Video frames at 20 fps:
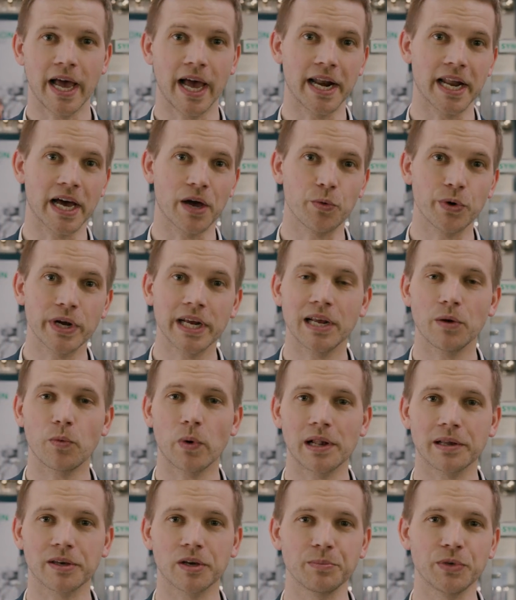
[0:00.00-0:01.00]
and I really
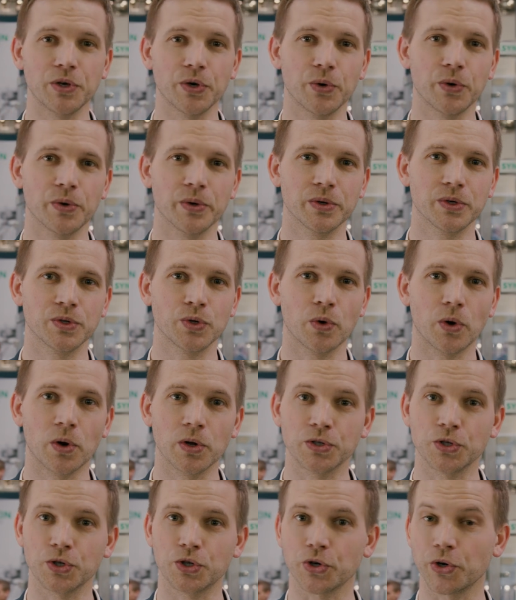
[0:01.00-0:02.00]
welcome you to
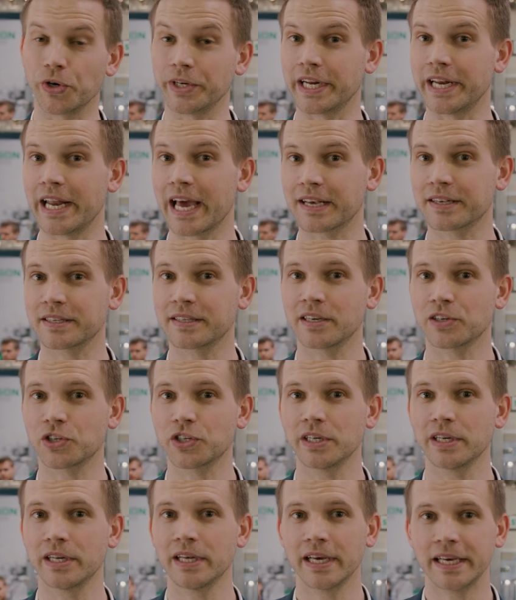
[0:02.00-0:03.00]
also join the next
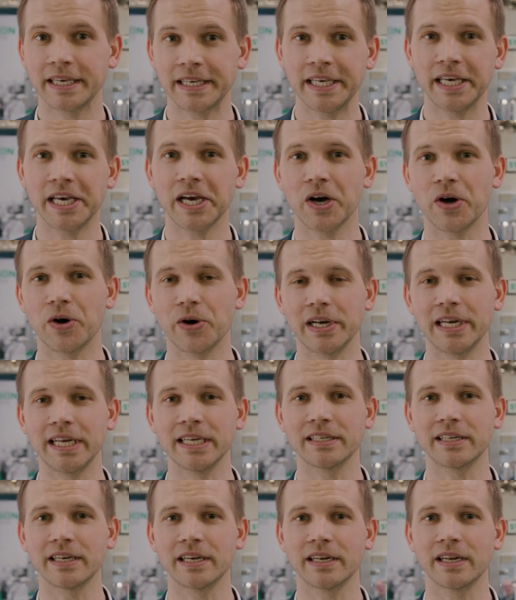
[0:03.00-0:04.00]
session here on
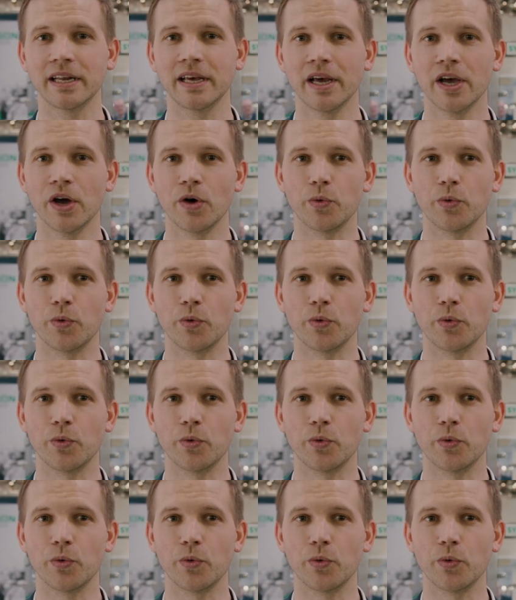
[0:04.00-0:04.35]
LinkedIn